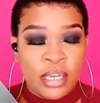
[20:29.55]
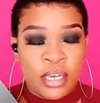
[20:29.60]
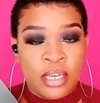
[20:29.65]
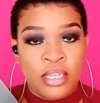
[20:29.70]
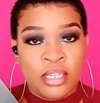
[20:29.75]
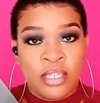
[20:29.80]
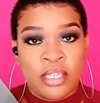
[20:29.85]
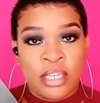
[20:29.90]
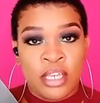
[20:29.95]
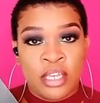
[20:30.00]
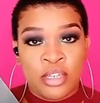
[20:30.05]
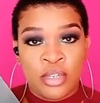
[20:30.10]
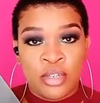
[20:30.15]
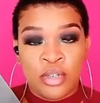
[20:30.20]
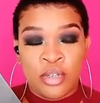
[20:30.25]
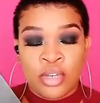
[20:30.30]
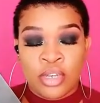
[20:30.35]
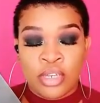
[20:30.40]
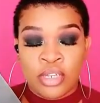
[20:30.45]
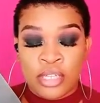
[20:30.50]
in
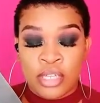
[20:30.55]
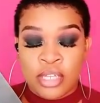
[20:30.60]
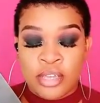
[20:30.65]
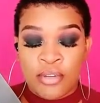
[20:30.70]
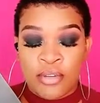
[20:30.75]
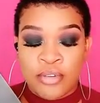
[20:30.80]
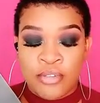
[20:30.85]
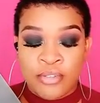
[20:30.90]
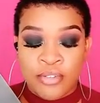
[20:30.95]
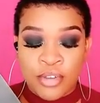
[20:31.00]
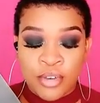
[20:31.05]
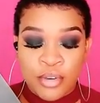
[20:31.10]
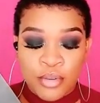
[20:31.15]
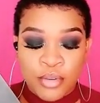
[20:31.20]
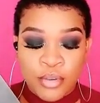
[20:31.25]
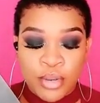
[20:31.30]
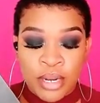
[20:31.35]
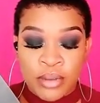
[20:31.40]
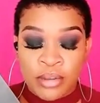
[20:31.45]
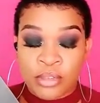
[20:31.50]
the review
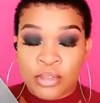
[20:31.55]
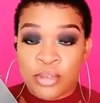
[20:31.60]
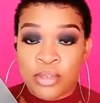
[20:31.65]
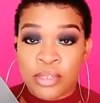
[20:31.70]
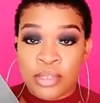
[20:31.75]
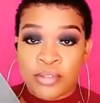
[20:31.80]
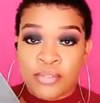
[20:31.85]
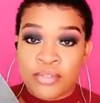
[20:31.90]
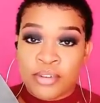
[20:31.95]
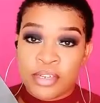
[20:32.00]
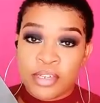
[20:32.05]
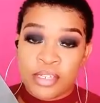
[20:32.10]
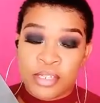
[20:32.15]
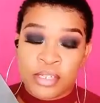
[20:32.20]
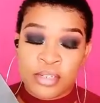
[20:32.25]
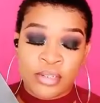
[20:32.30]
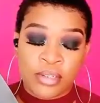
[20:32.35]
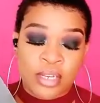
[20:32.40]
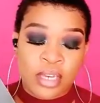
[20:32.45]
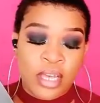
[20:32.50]
when I was doing the first
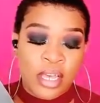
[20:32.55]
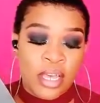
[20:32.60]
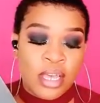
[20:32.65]
look,